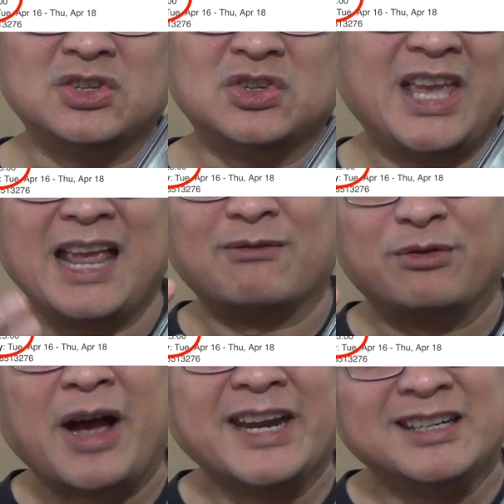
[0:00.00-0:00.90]
you can't
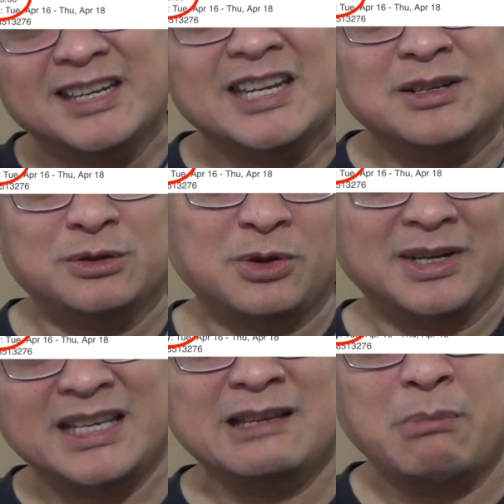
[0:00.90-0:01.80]
find deals on
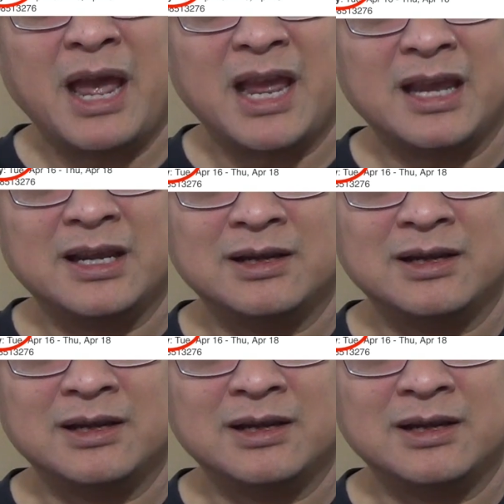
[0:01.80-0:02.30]
eBay.